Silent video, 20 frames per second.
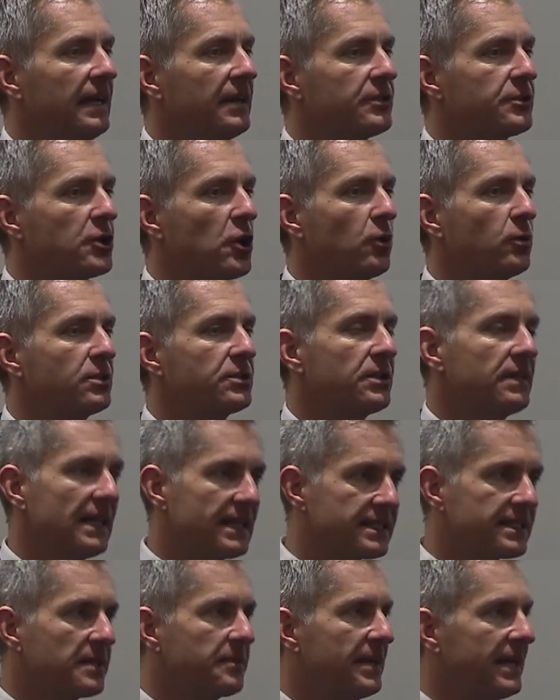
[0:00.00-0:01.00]
So, so
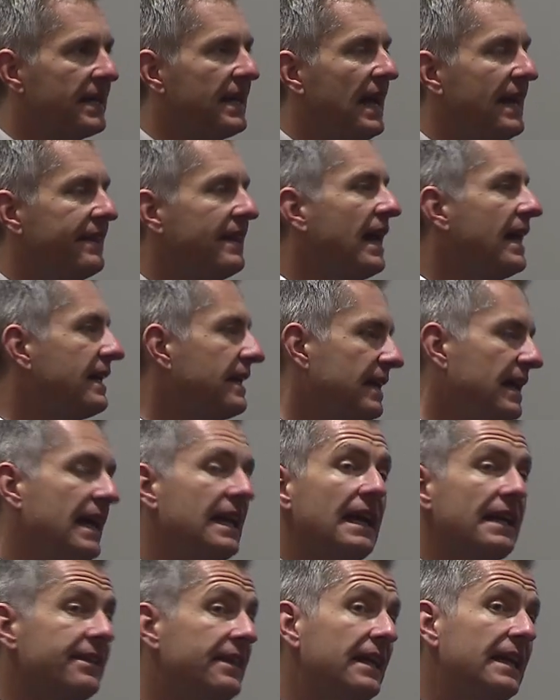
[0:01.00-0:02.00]
that's the big, and, and,
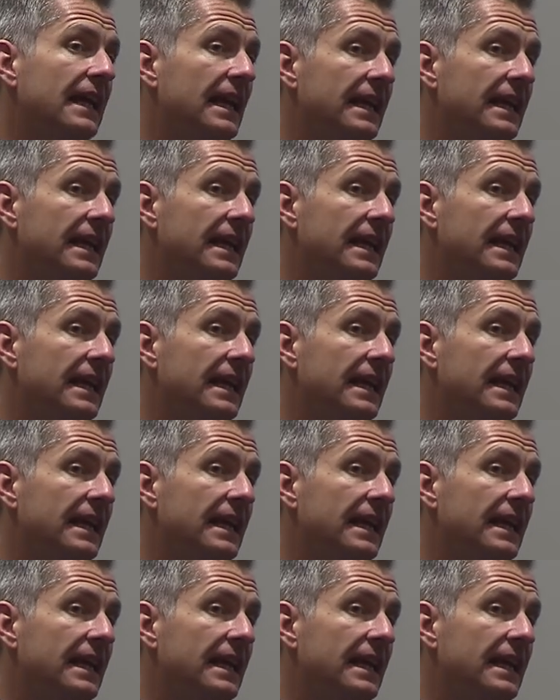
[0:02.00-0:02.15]
and, I think,